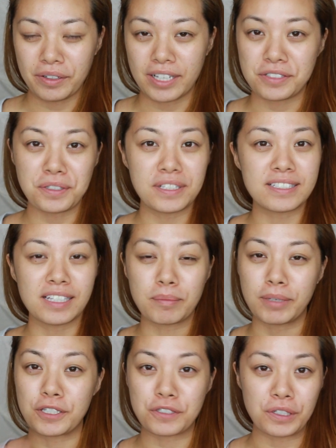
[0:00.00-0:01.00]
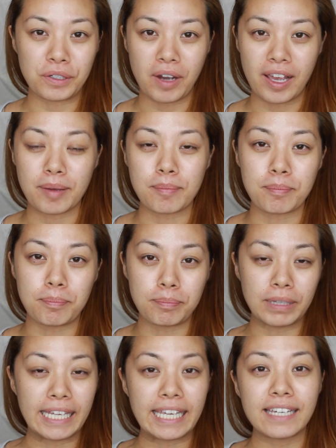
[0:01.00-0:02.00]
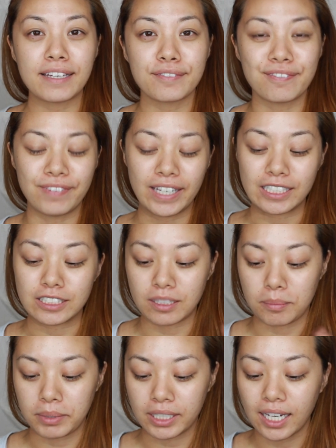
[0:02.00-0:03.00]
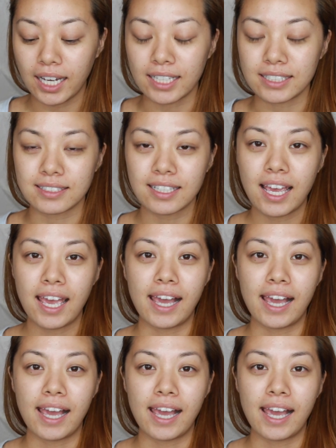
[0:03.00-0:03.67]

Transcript: as you can tell my intro, I am blank-faced because